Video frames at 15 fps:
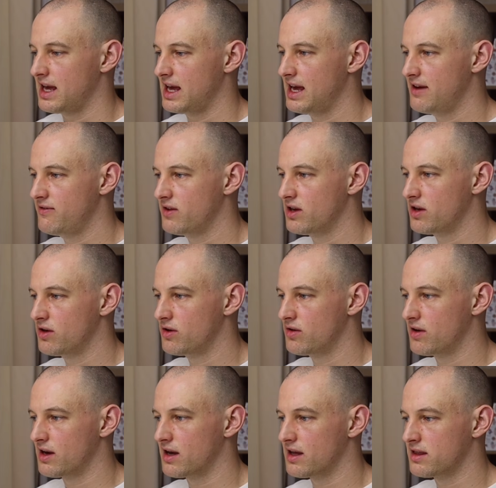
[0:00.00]
If
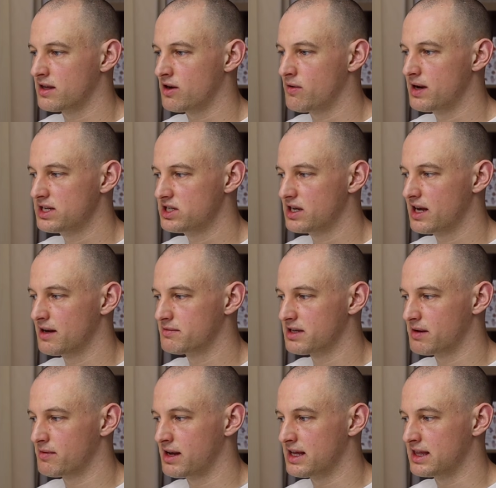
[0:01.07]
the question comes
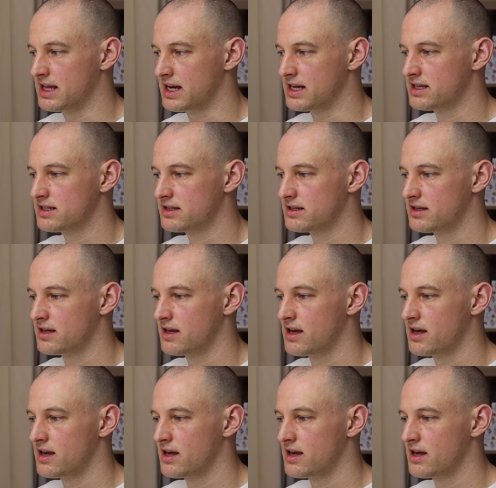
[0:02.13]
up like this,